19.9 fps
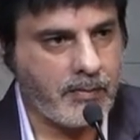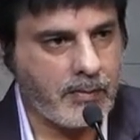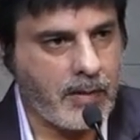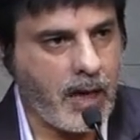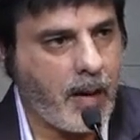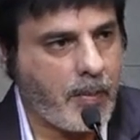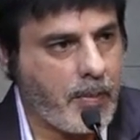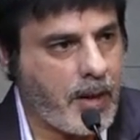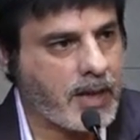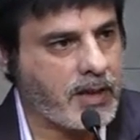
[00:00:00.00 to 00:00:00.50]

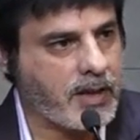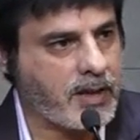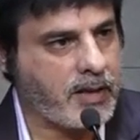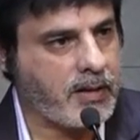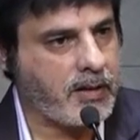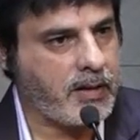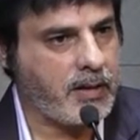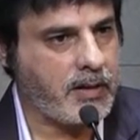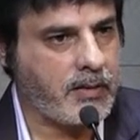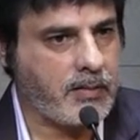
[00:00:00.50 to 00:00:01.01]
amongst
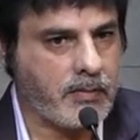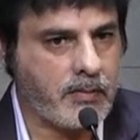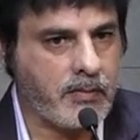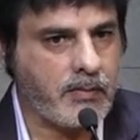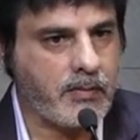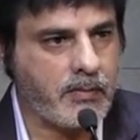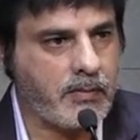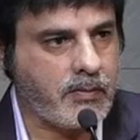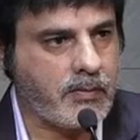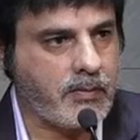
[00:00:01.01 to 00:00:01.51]
the
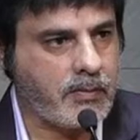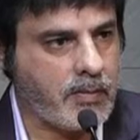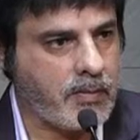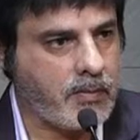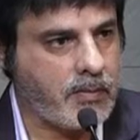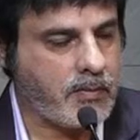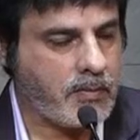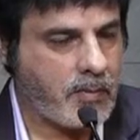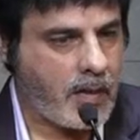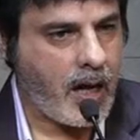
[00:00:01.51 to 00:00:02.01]

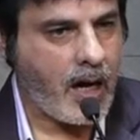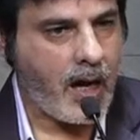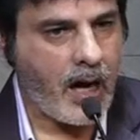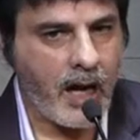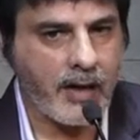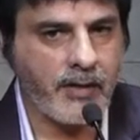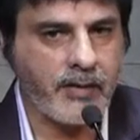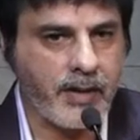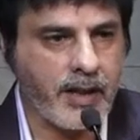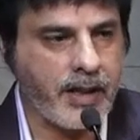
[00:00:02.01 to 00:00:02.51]

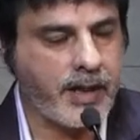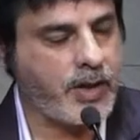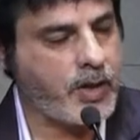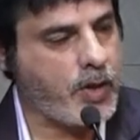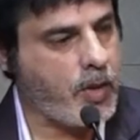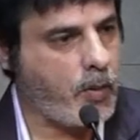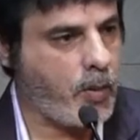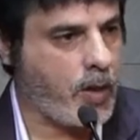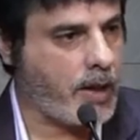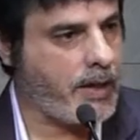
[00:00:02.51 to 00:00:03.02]
hundreds
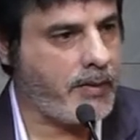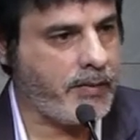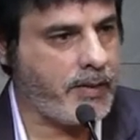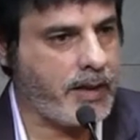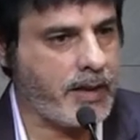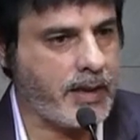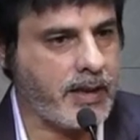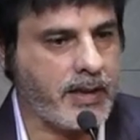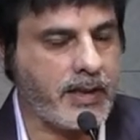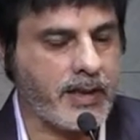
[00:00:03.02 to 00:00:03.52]
or whatever
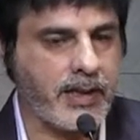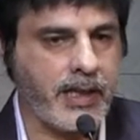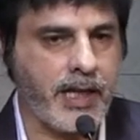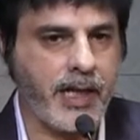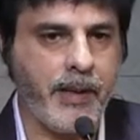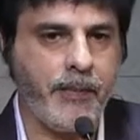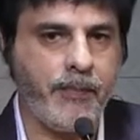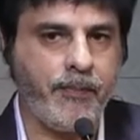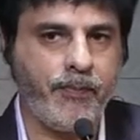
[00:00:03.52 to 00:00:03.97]
it is there.